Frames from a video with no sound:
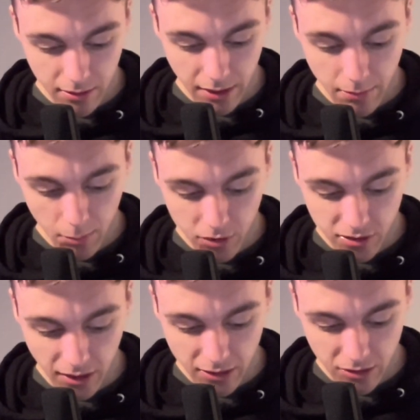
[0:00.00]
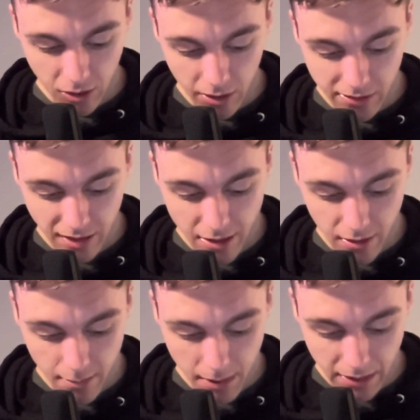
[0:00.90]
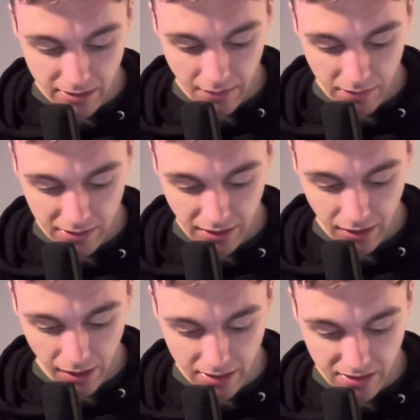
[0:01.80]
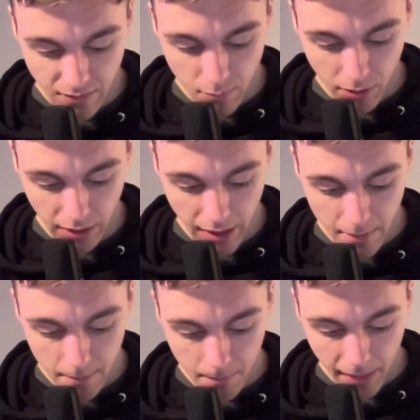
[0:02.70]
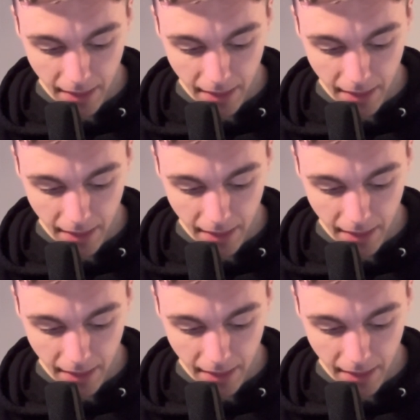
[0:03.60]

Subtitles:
Game number 6 on Saturday, May 17th at 7 p.m.